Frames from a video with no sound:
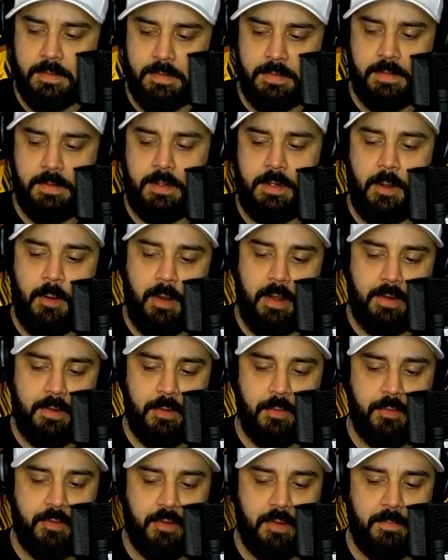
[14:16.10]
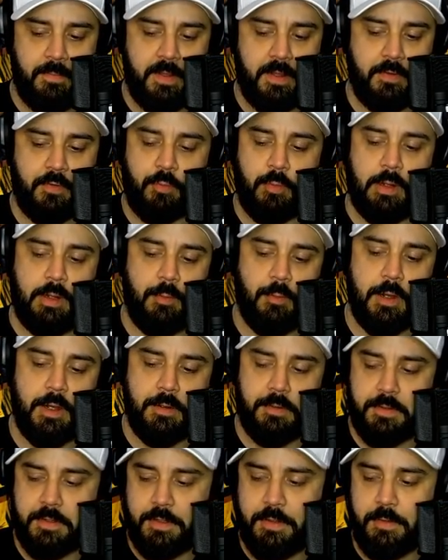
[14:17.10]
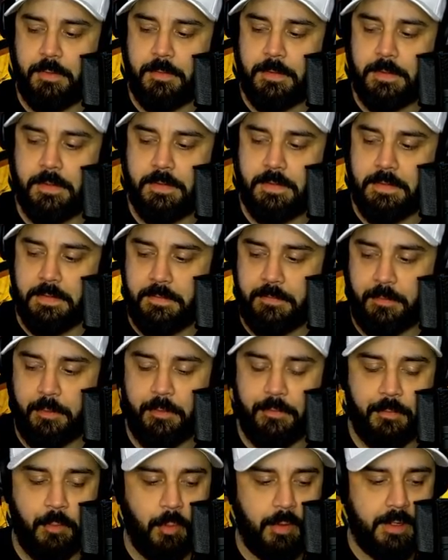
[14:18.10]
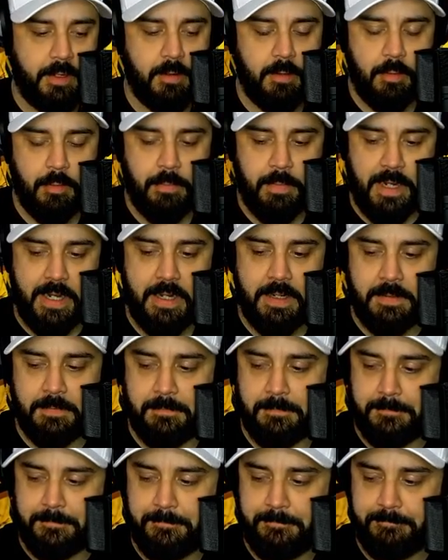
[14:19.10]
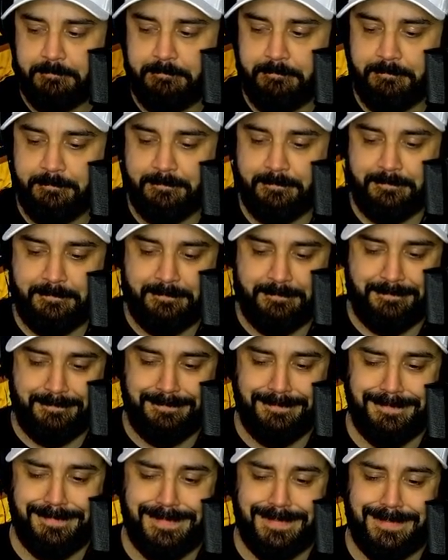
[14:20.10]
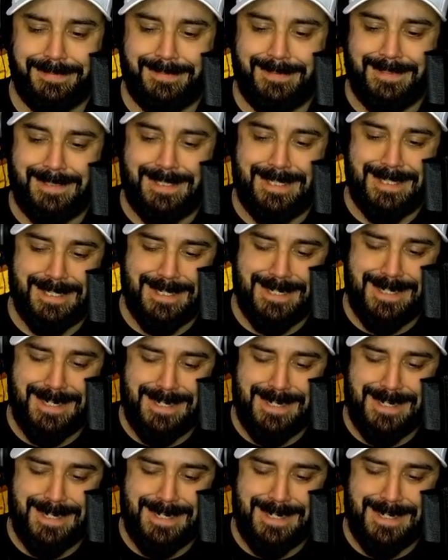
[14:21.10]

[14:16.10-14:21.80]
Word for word: You know, I do something else really well, too, for a 40-year-old man. Fart.